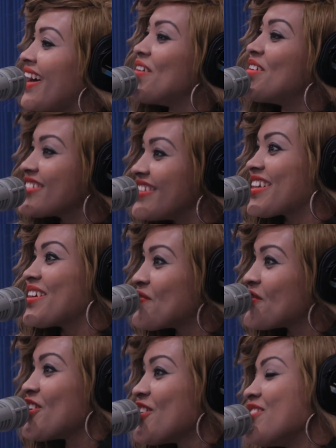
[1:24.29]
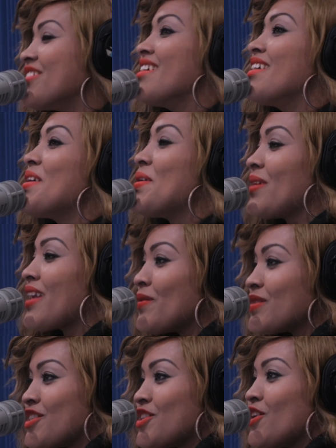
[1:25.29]
I was looking for you. But I
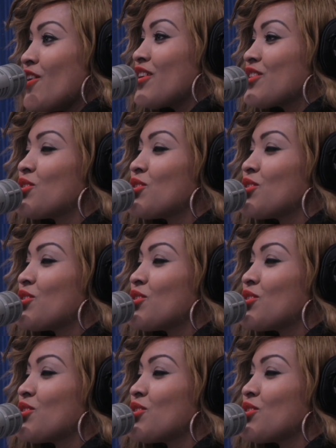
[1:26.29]
was in New York.